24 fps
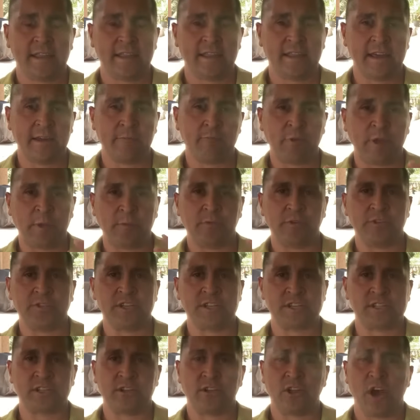then we will
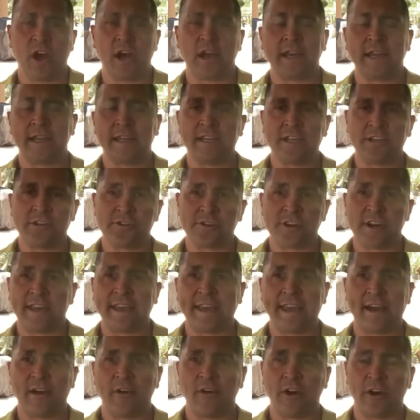just log into your
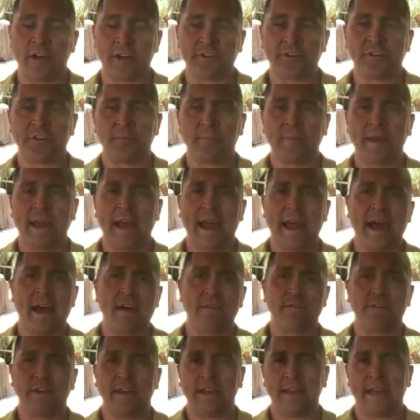account on your
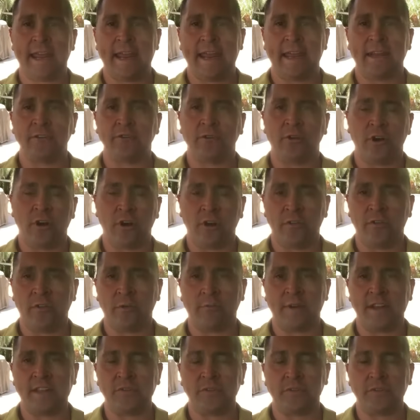behalf and handle all the
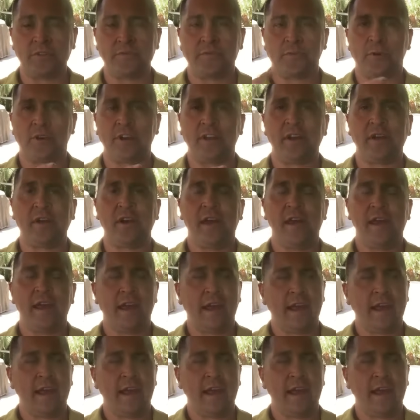rentals for you.